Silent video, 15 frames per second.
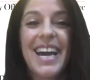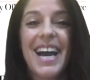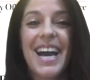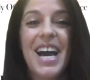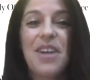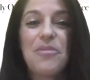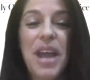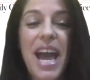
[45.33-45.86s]

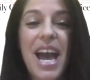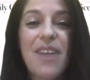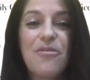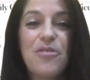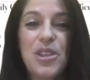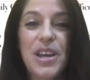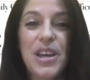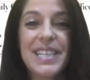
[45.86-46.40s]
Um, we have
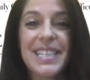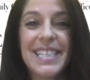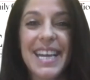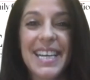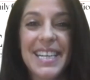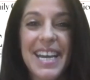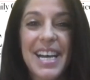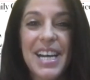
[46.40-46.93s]
with us
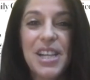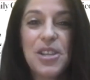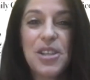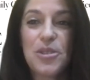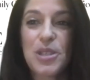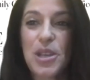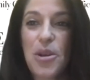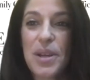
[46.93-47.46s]
Danielle,
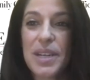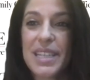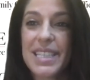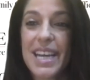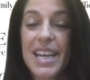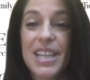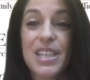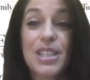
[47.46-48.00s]
who's going to
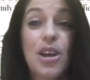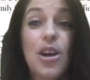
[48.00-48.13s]
tell us